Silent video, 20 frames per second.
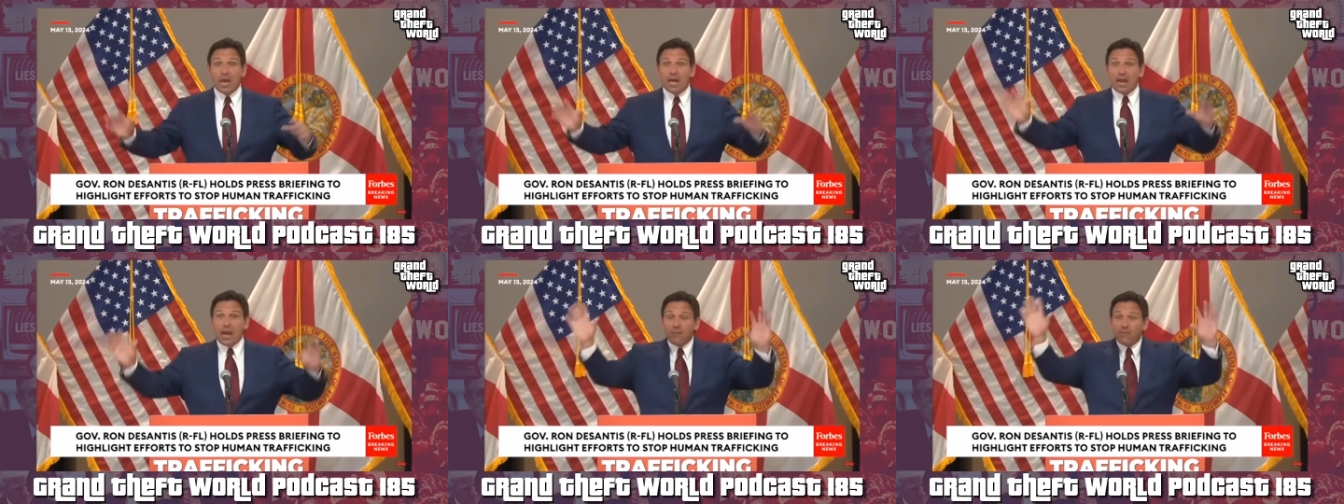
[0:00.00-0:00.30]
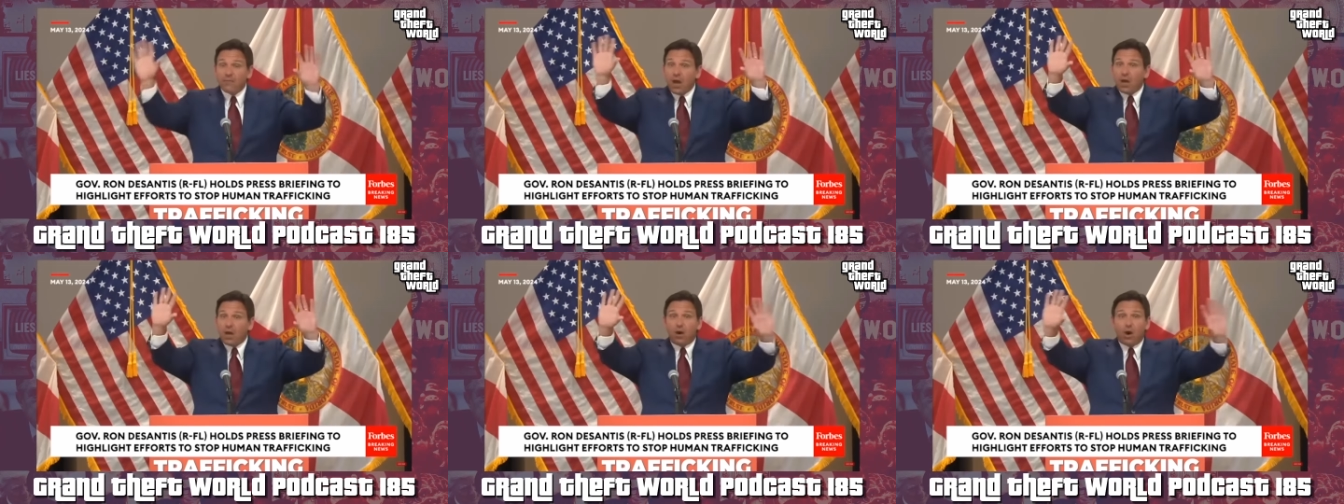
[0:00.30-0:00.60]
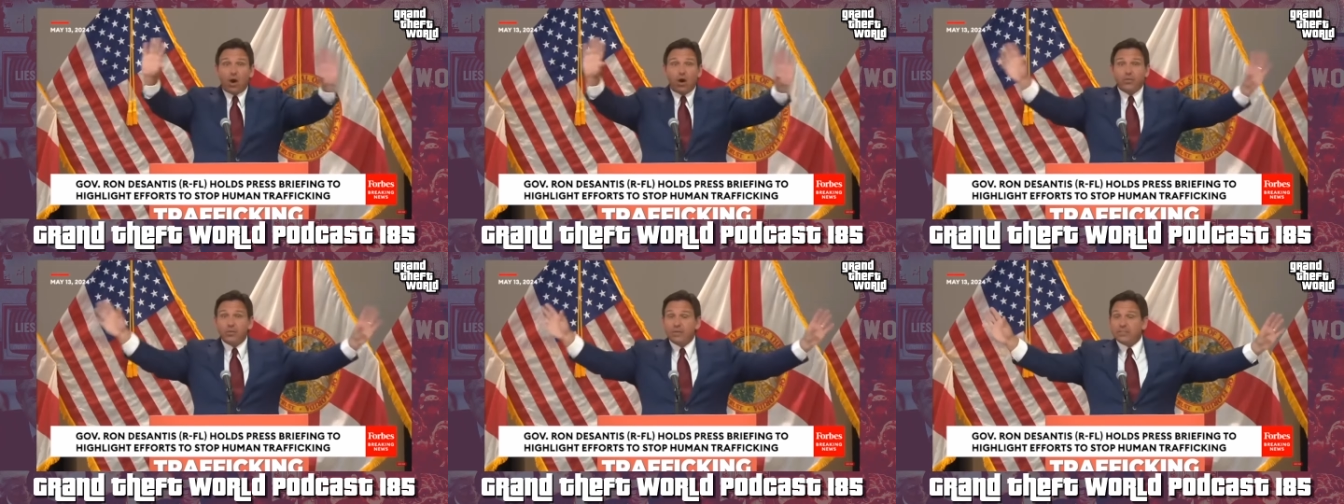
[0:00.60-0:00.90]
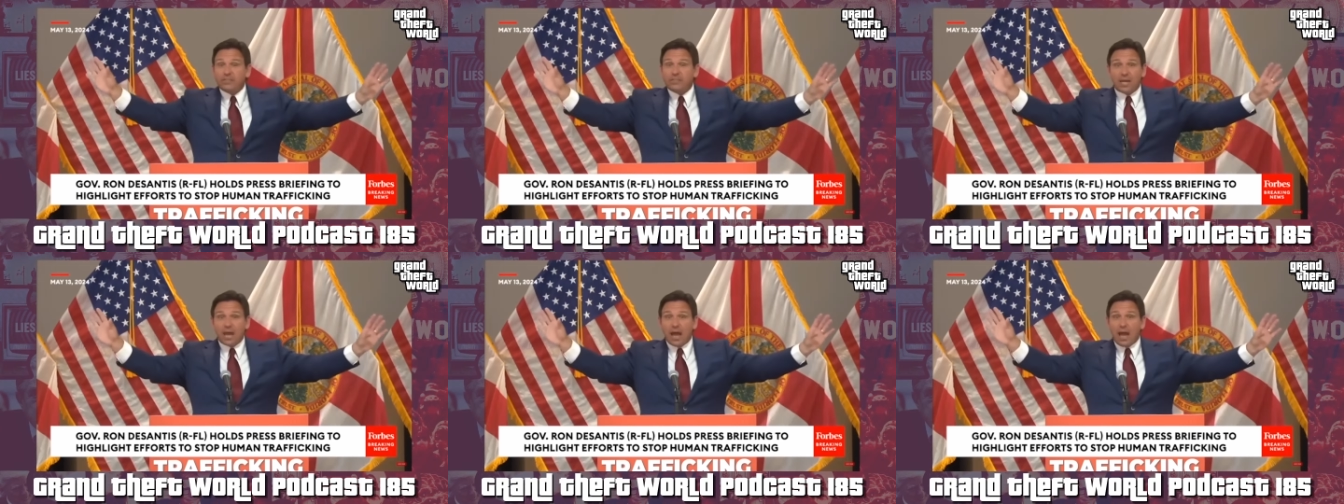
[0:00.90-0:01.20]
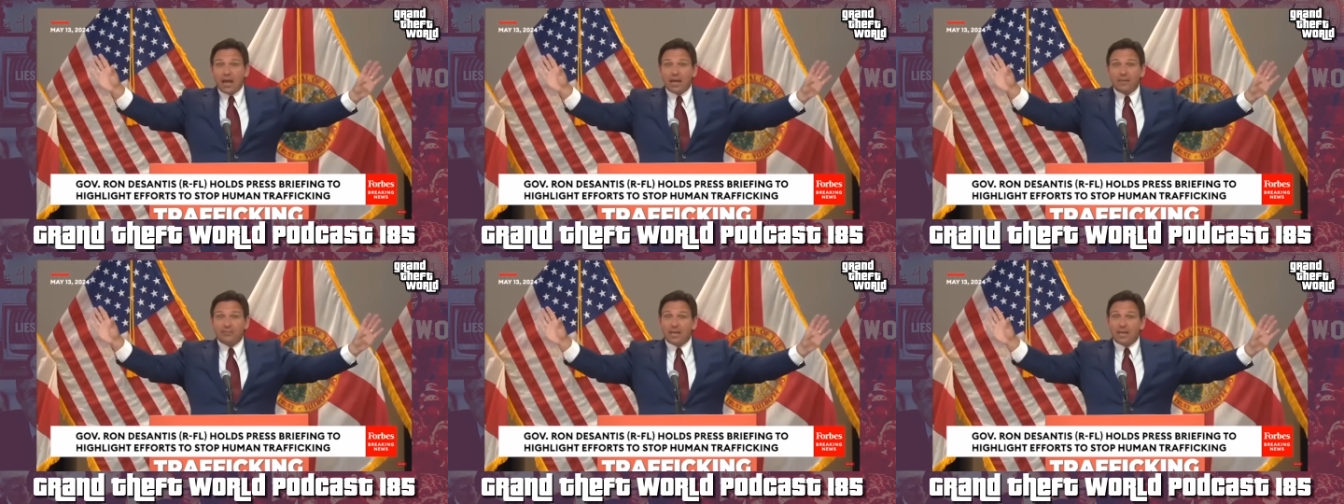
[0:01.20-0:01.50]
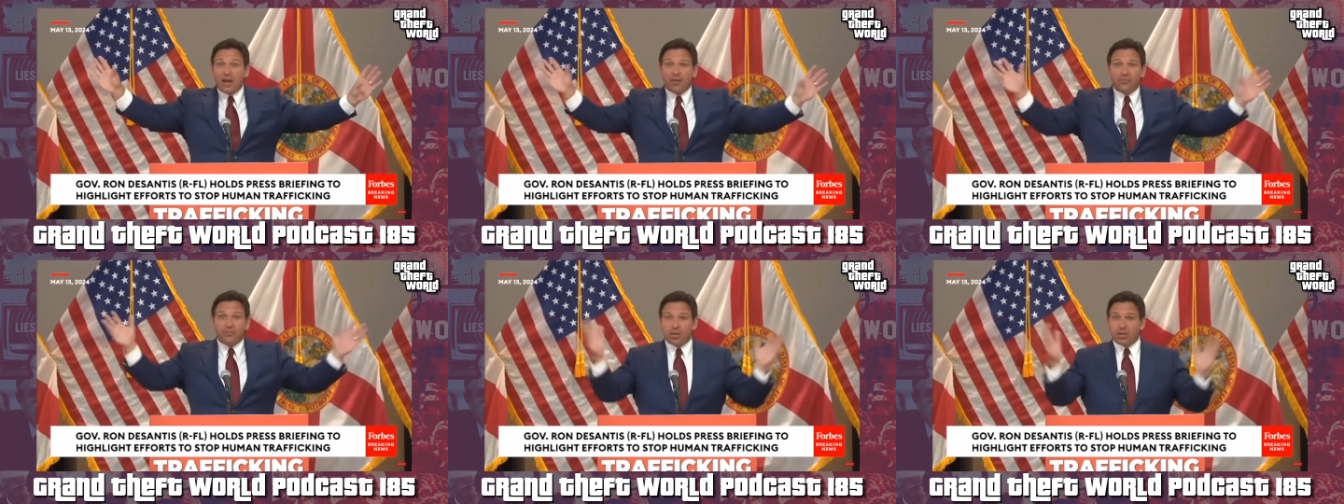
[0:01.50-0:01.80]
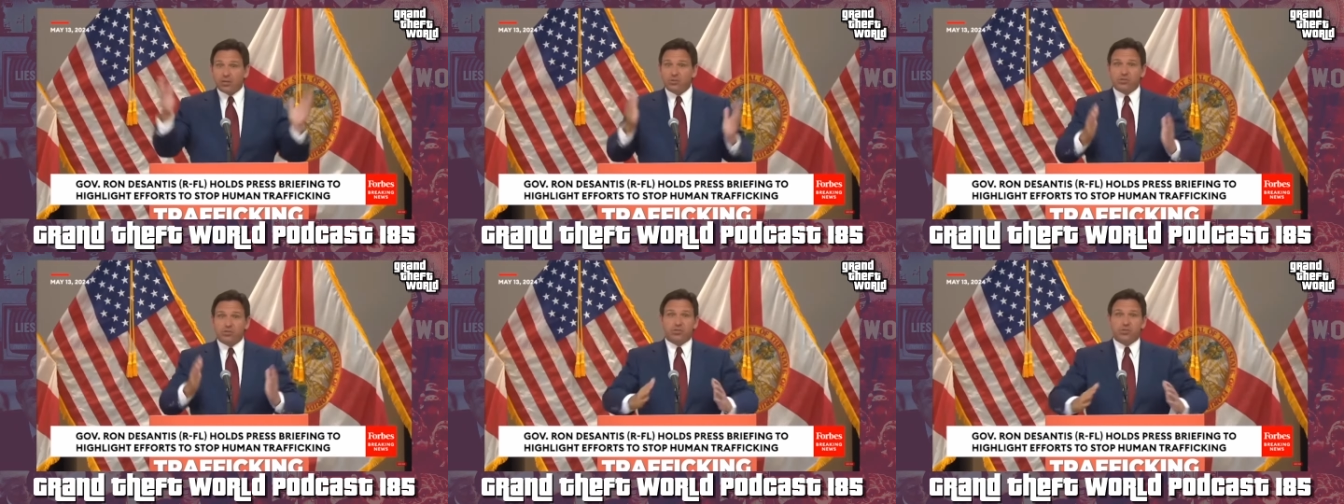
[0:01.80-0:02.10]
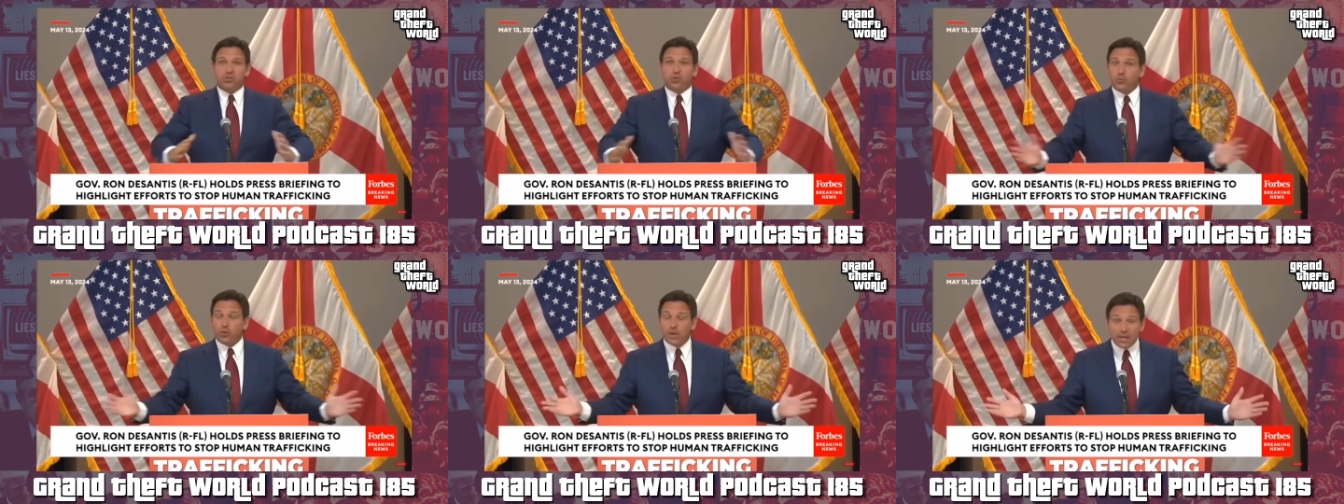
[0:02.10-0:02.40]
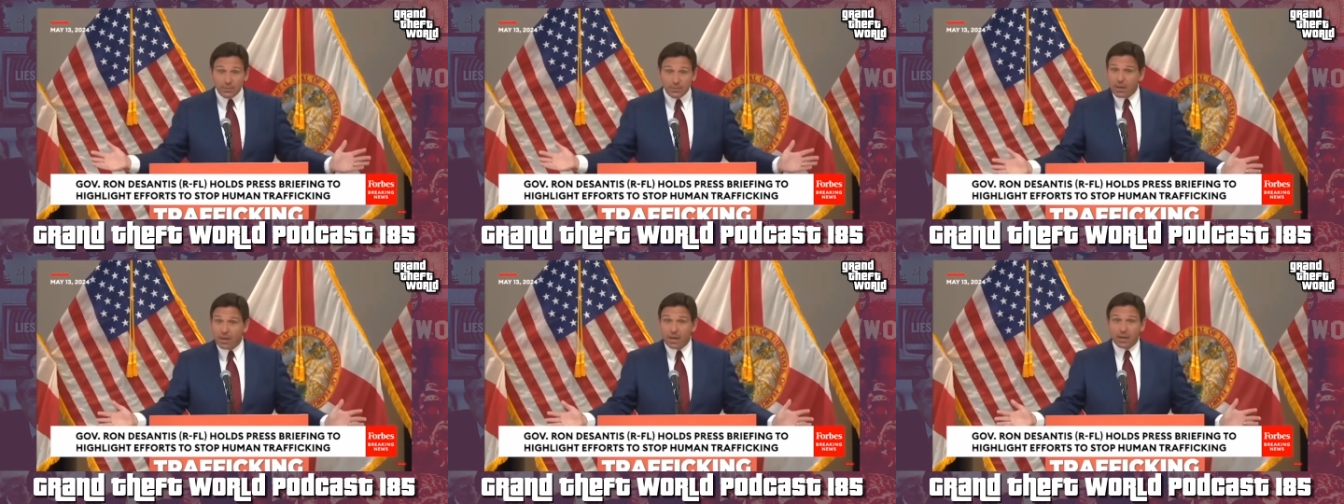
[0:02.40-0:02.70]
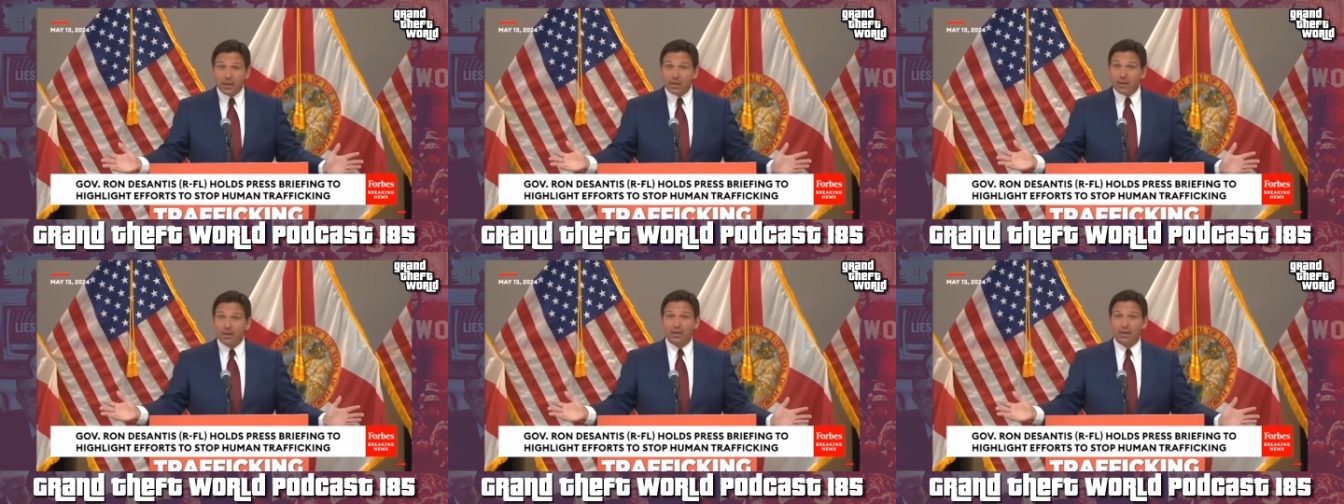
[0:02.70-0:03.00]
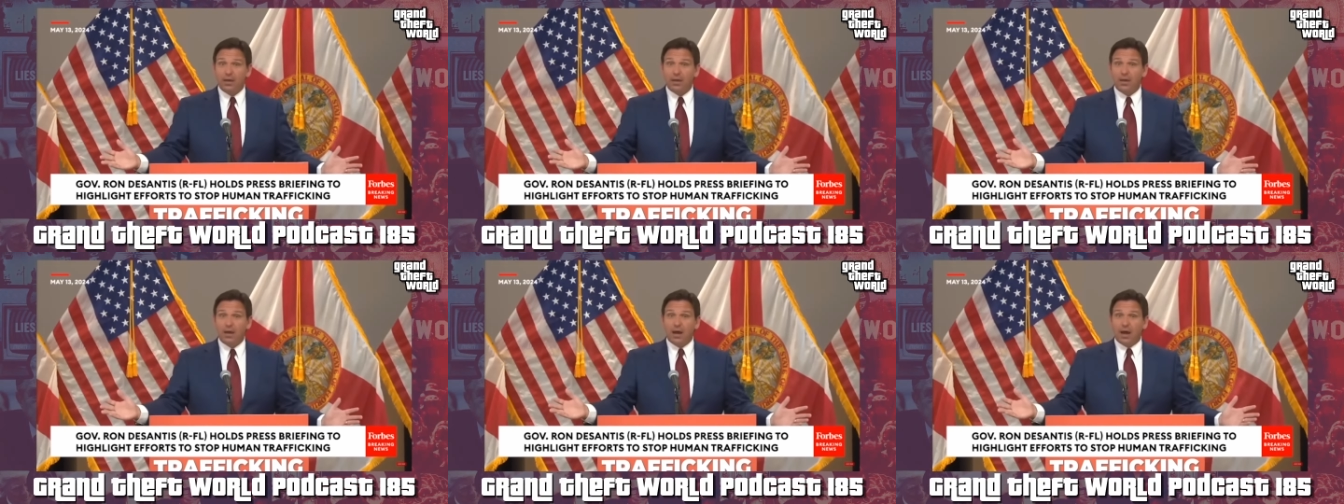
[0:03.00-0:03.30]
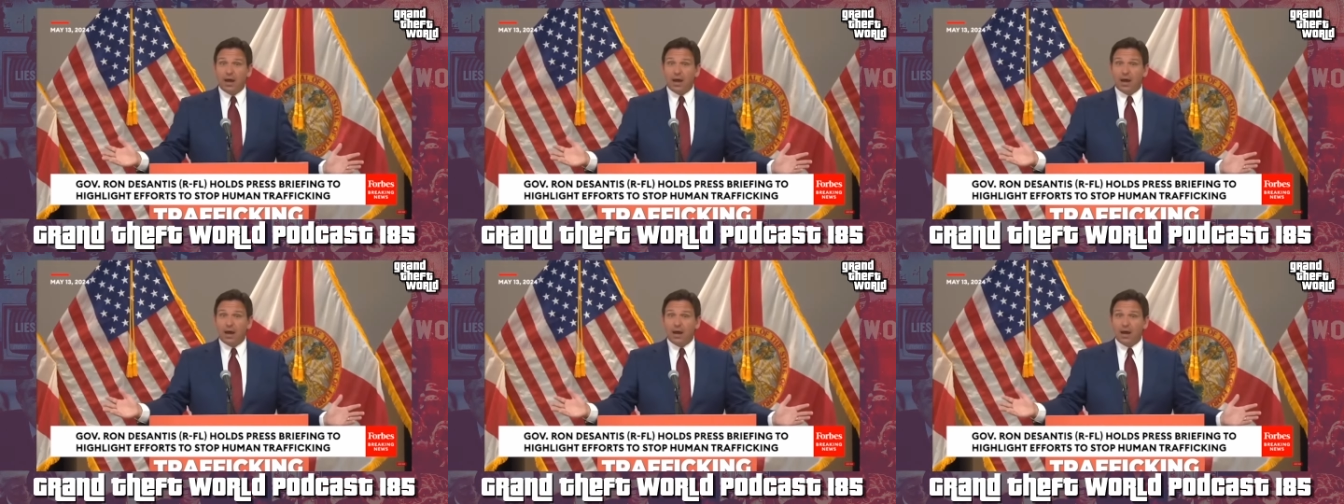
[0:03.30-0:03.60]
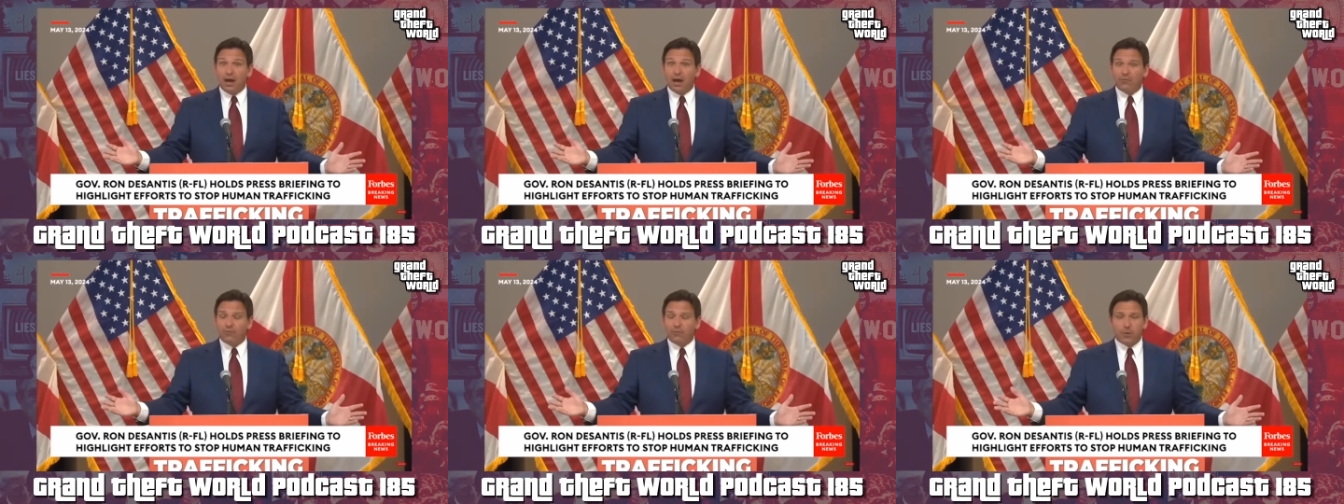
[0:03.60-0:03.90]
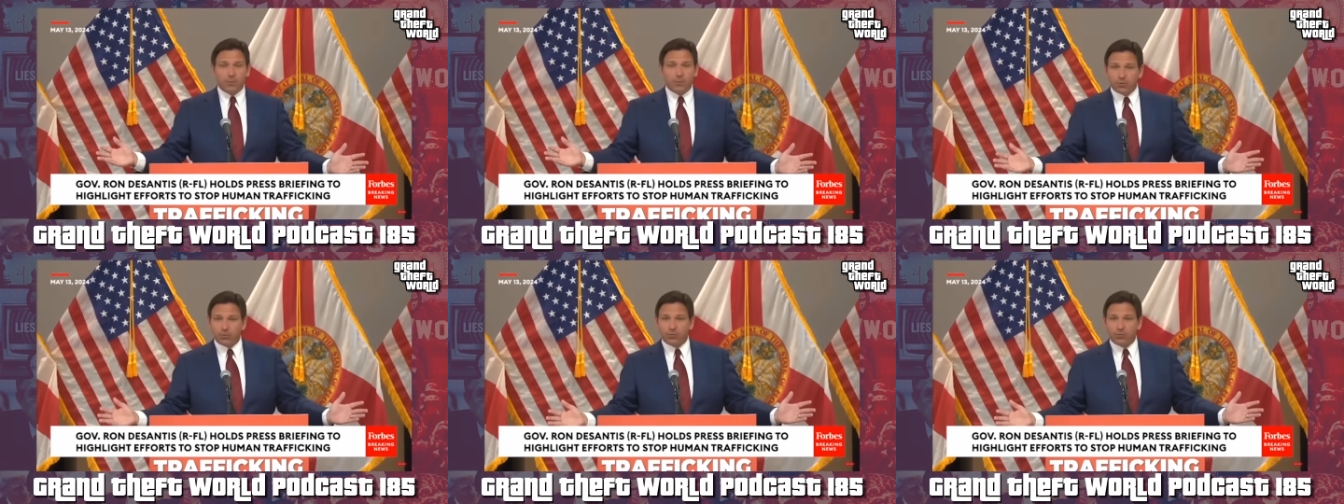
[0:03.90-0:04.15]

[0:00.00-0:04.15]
And I've got all these guys out there screaming from